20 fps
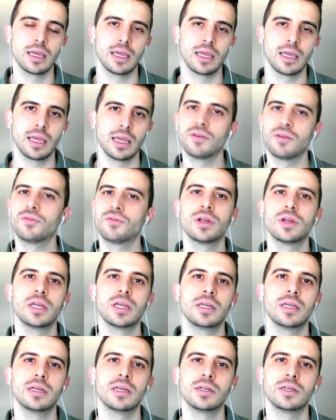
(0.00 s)

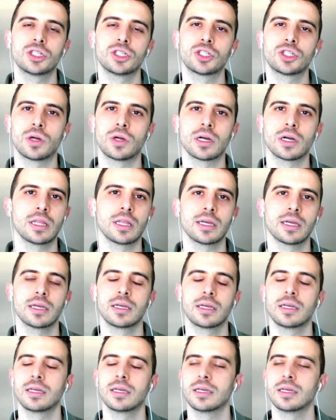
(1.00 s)
every struggling,
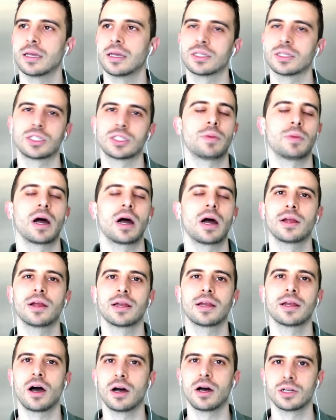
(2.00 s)
aspiring
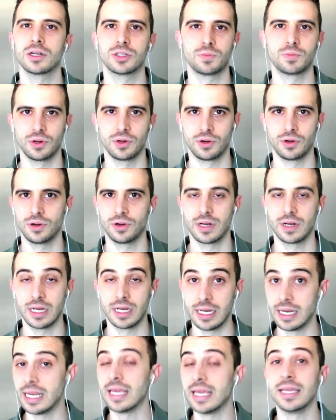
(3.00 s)
entrepreneur
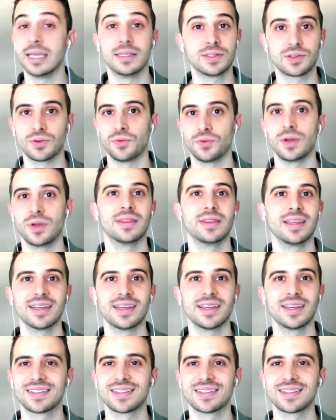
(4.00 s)
needs to read this.